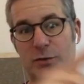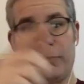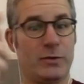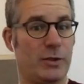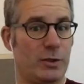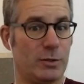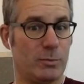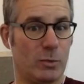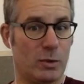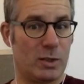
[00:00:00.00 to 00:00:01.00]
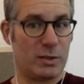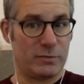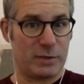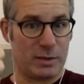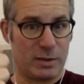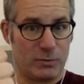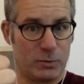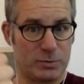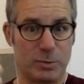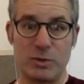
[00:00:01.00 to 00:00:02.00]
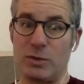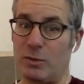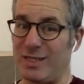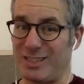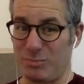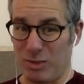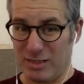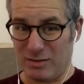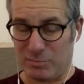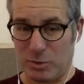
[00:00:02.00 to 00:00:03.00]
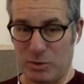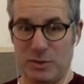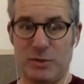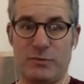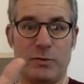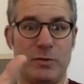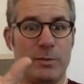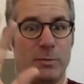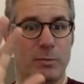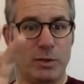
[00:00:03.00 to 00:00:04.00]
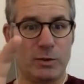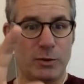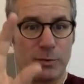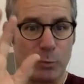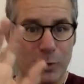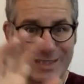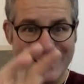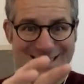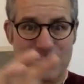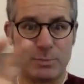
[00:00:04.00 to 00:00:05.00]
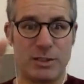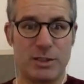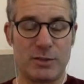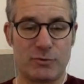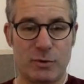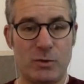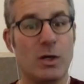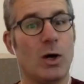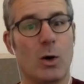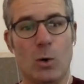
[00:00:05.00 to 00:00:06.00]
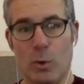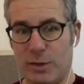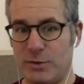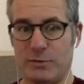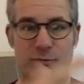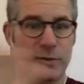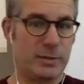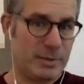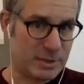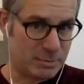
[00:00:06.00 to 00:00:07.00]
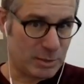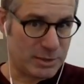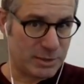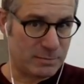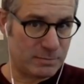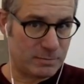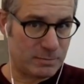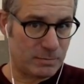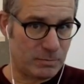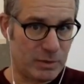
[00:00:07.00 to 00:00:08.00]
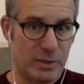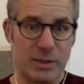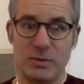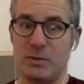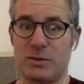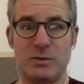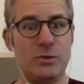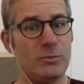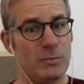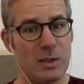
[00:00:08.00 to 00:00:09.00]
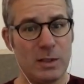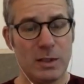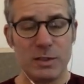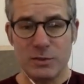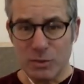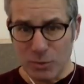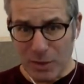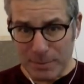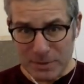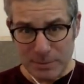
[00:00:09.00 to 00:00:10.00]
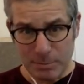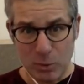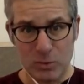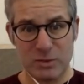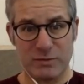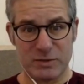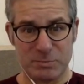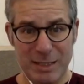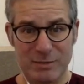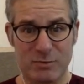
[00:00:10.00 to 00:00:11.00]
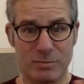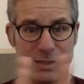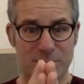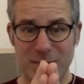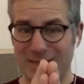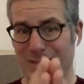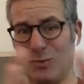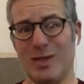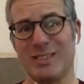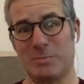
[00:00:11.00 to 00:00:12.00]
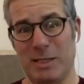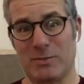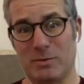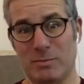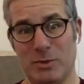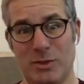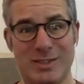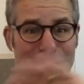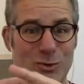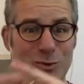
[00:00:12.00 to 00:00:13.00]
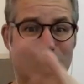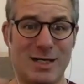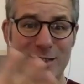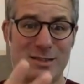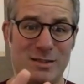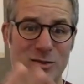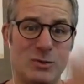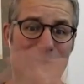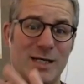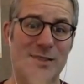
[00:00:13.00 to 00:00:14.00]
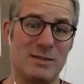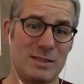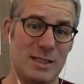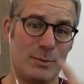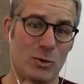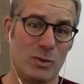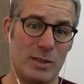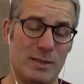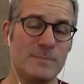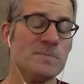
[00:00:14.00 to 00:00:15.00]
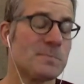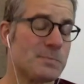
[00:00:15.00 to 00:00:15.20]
Do you feel that you're more of a rules person or an expressive person? Do you feel that you're more into discipline and control or into freedom and expression? Now, these are two opposite poles of a spectrum that's basically one spectrum. You can say two sides of the same coin.